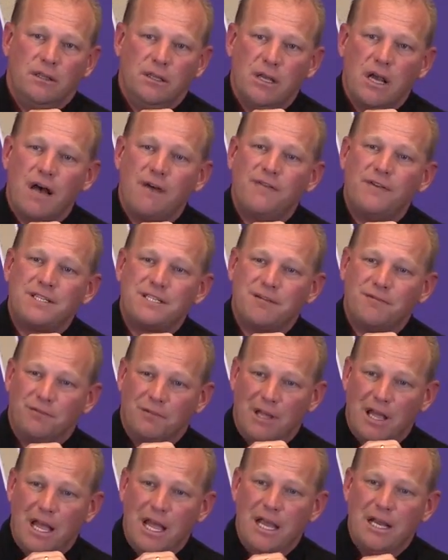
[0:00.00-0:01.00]
the
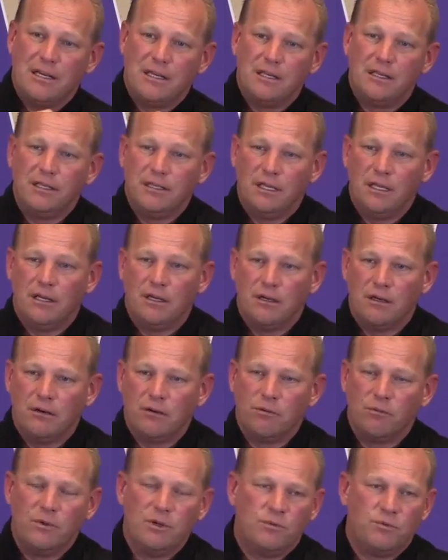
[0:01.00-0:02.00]
offensive line,
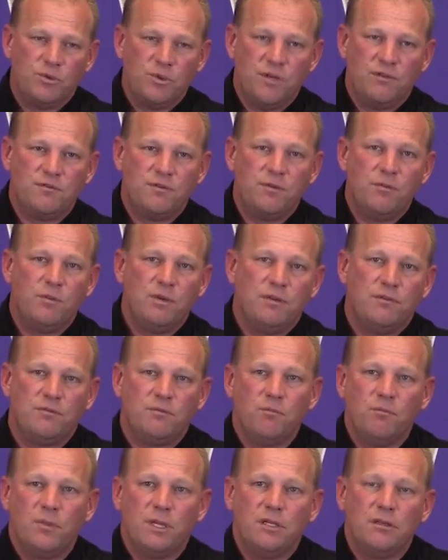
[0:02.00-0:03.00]

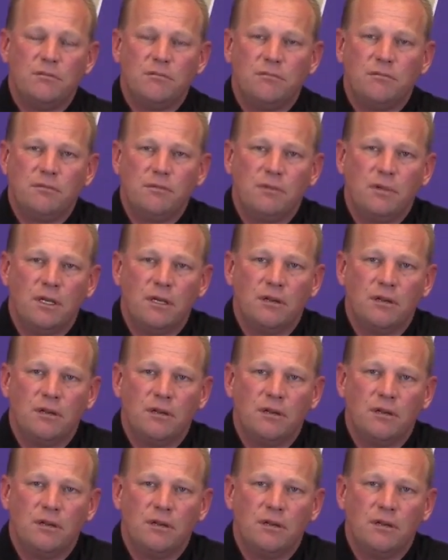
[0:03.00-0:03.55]
we've been,